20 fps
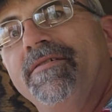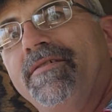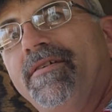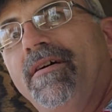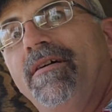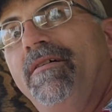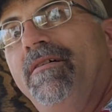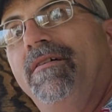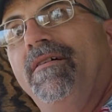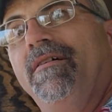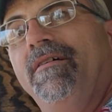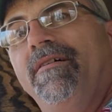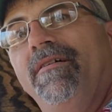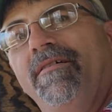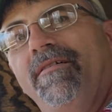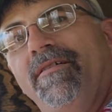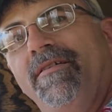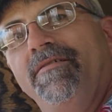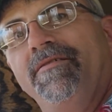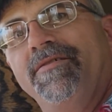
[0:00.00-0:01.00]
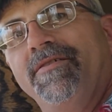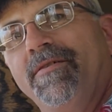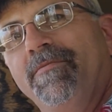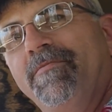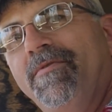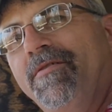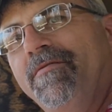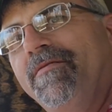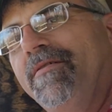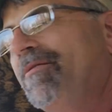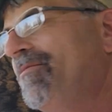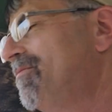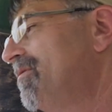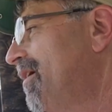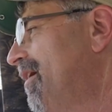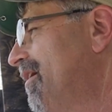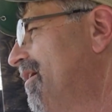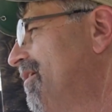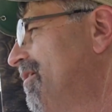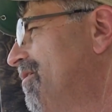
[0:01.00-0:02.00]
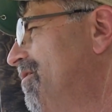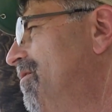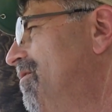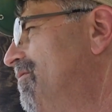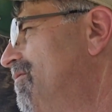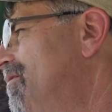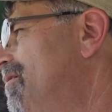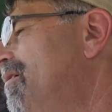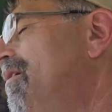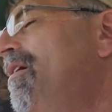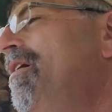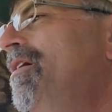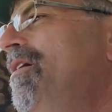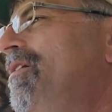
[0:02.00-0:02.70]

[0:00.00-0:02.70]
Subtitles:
It's like, oh, there's something over there. We're not going to go over there.